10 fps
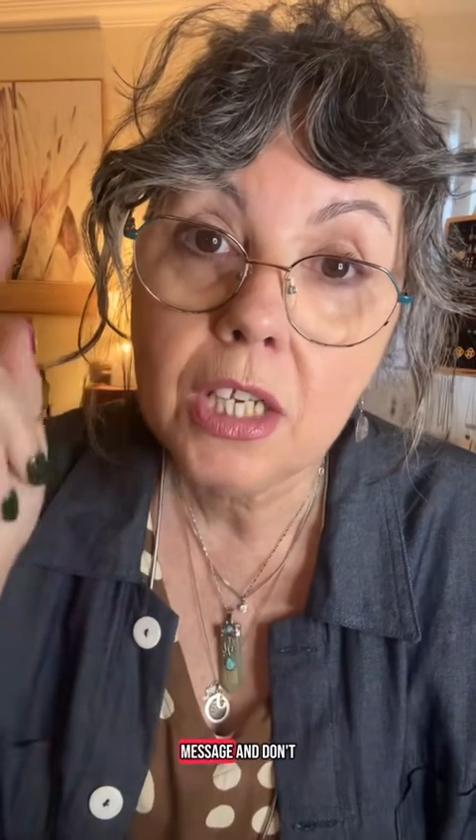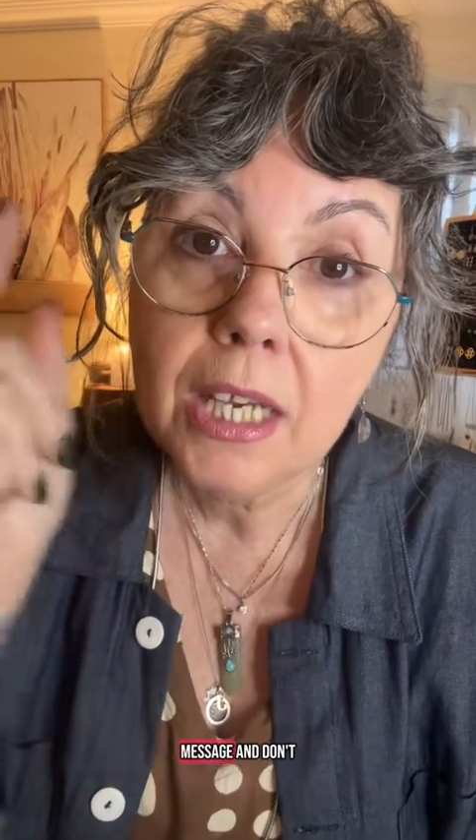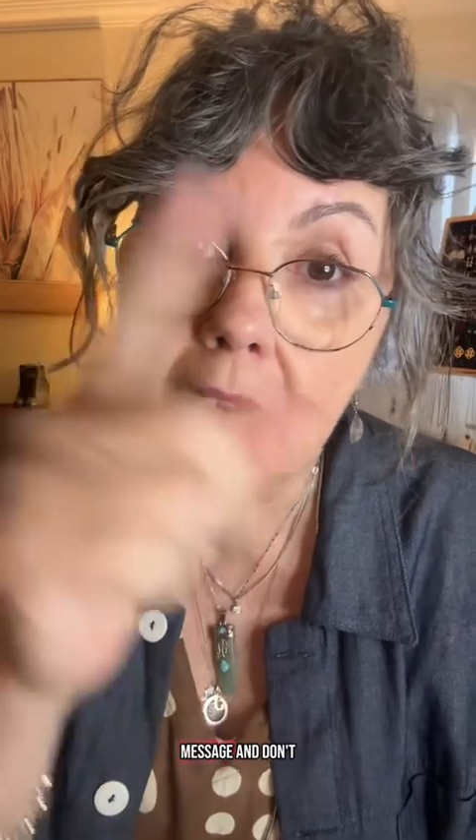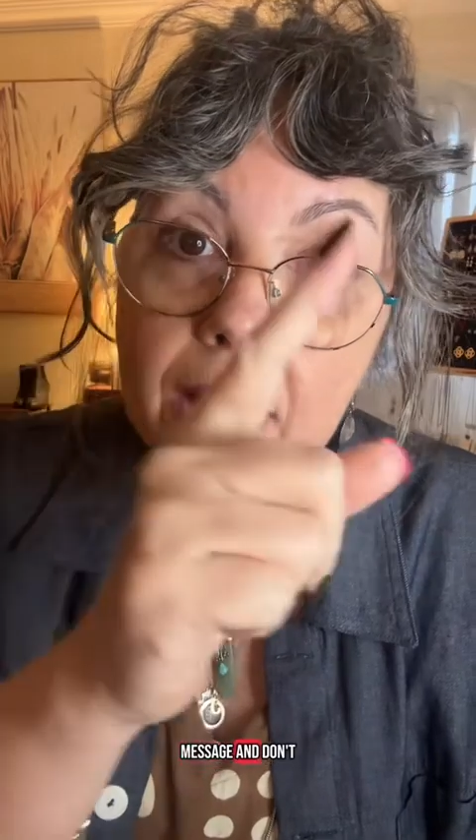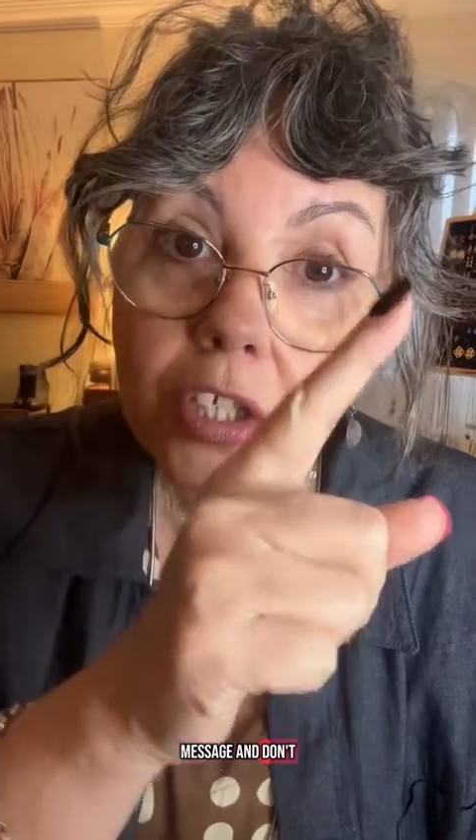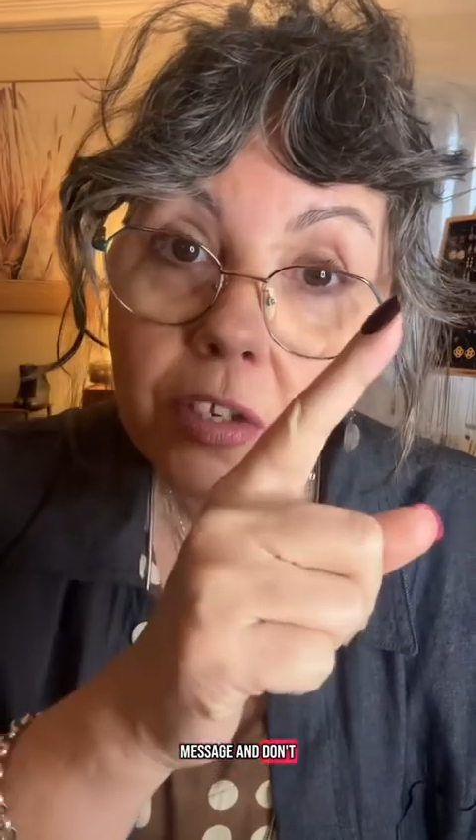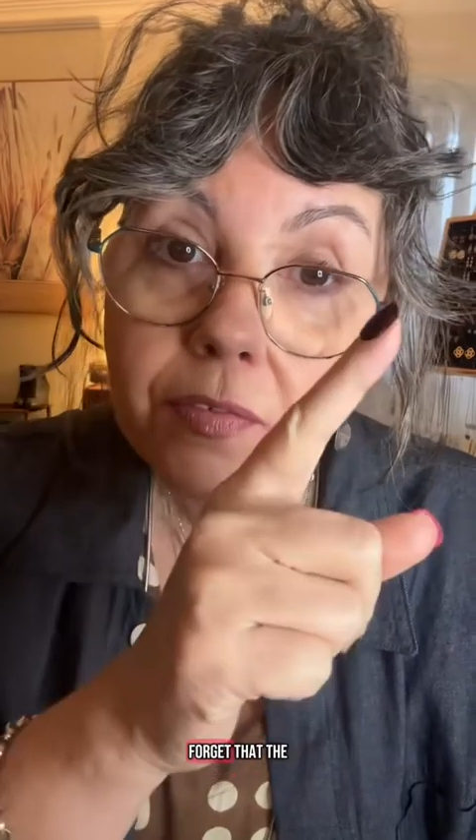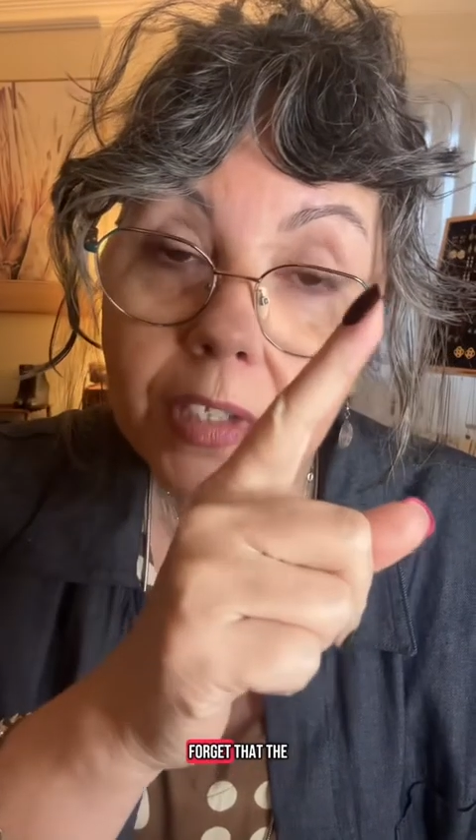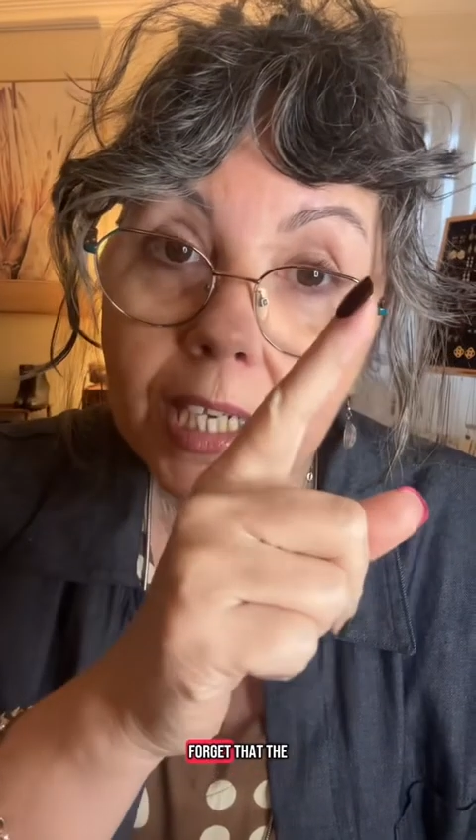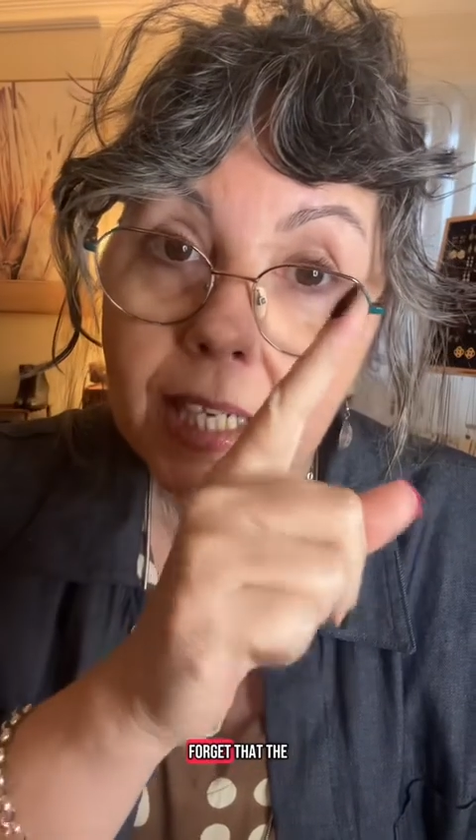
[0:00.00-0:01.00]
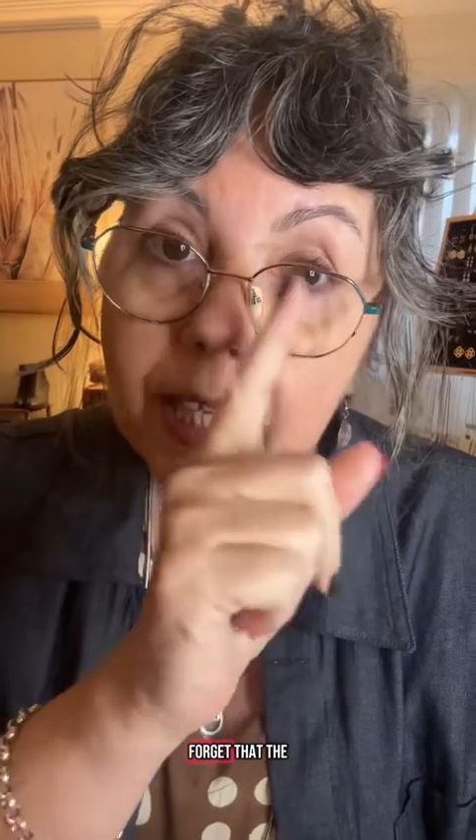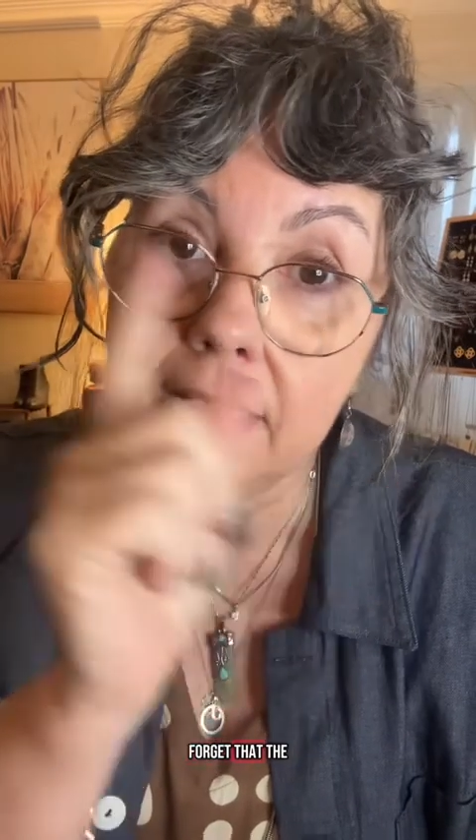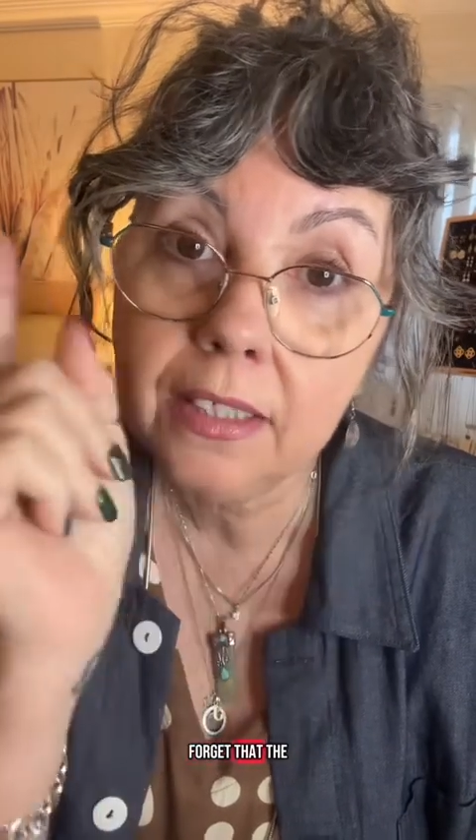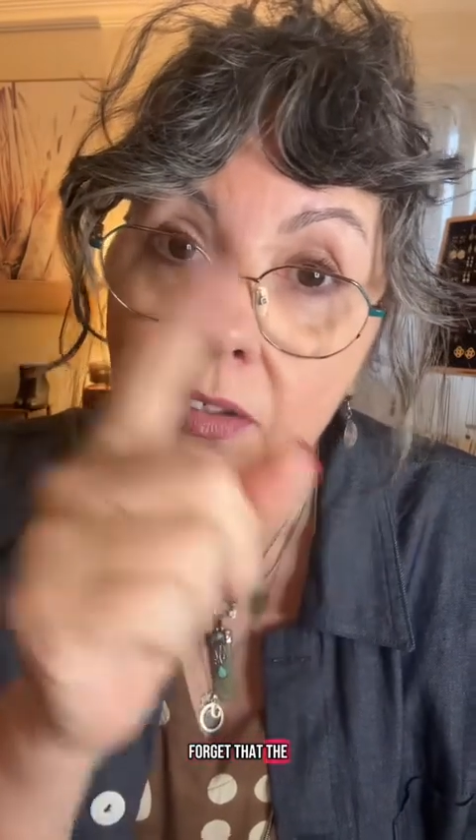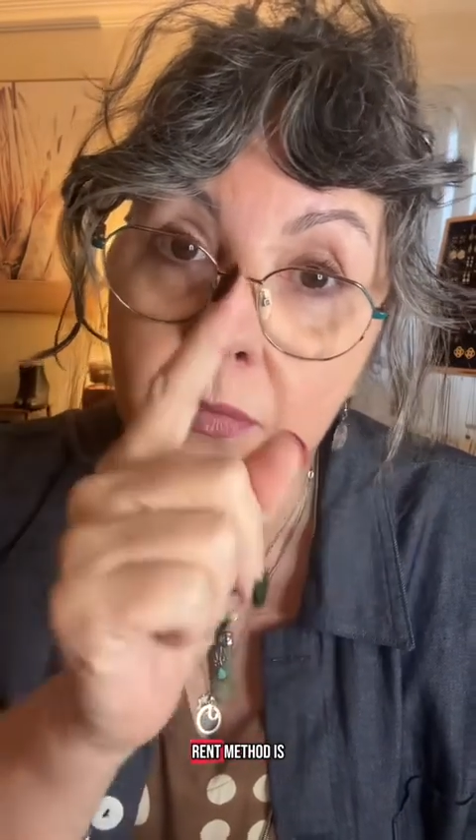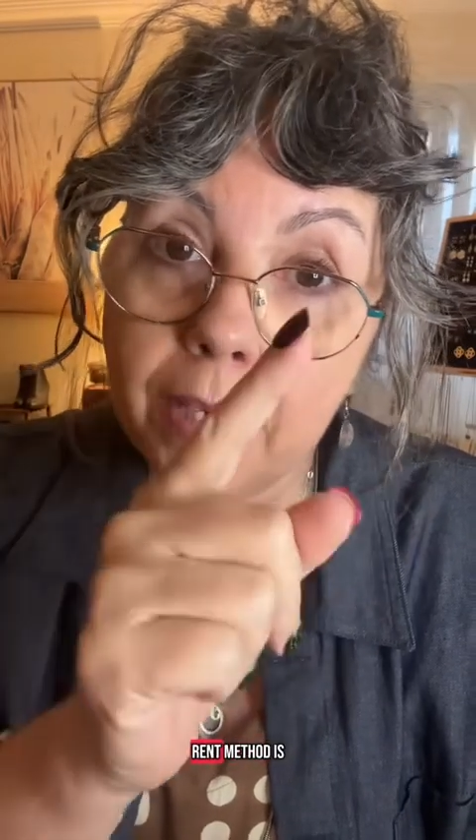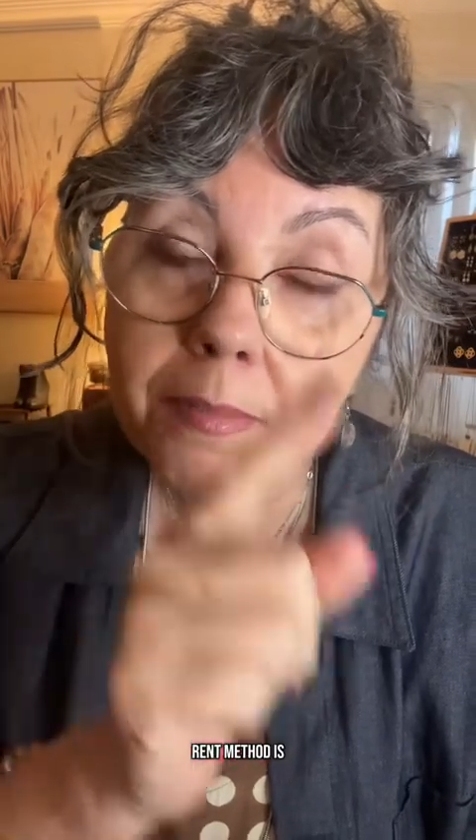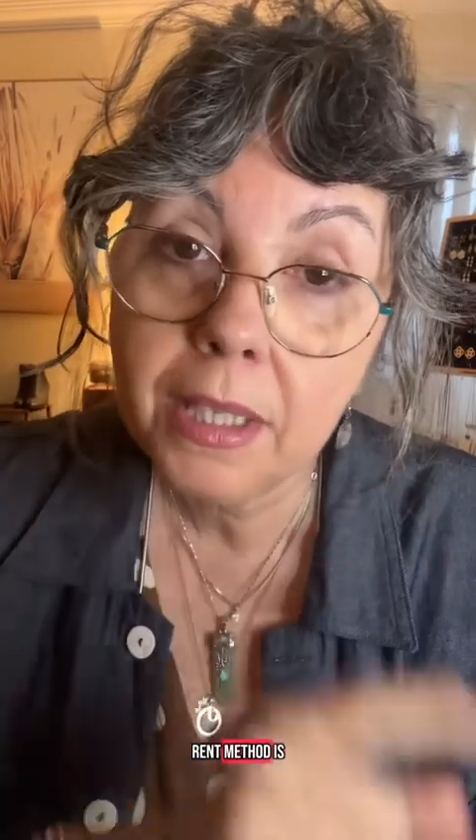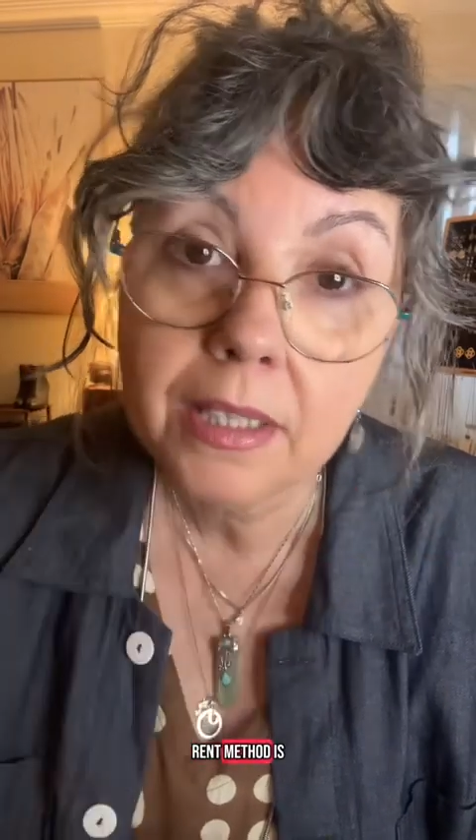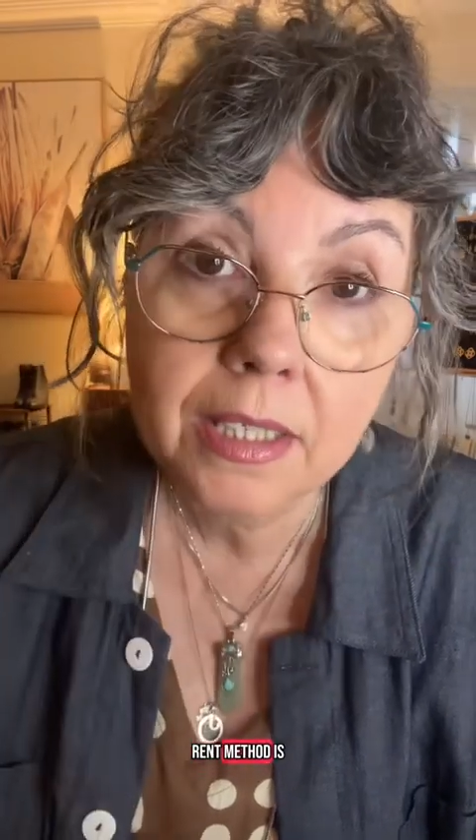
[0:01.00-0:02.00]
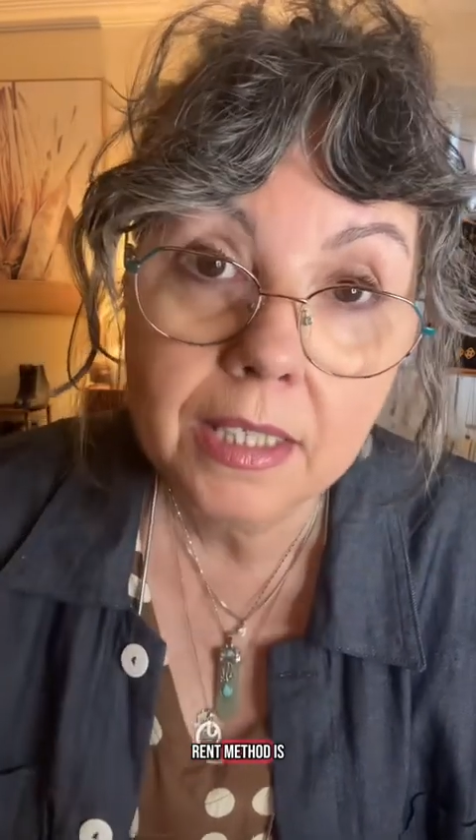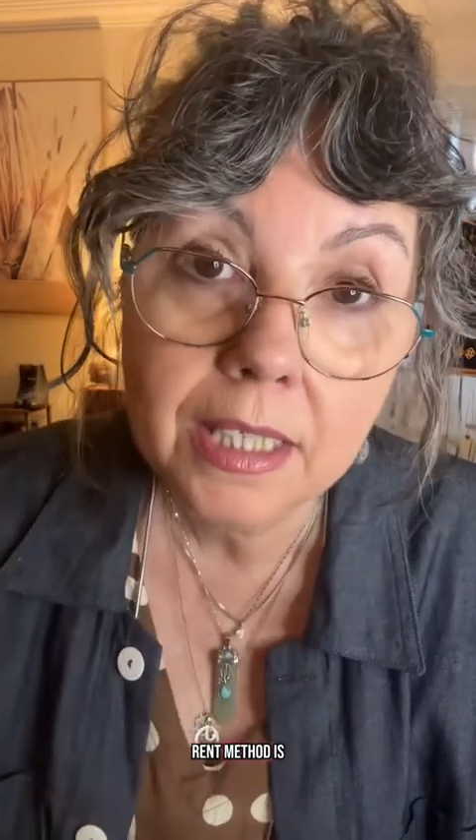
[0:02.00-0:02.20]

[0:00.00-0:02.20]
And don't forget that the rent method